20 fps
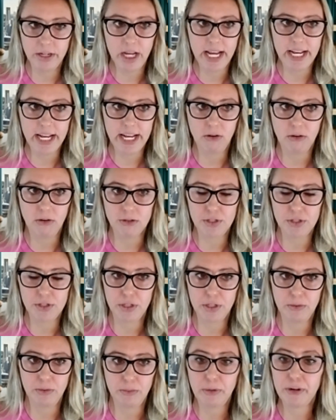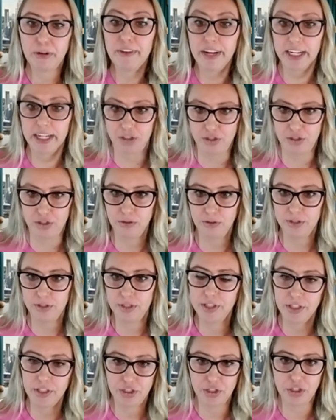and also professional
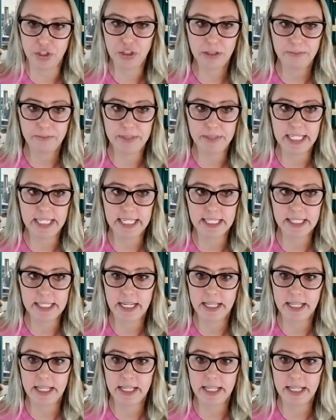to the circumstance.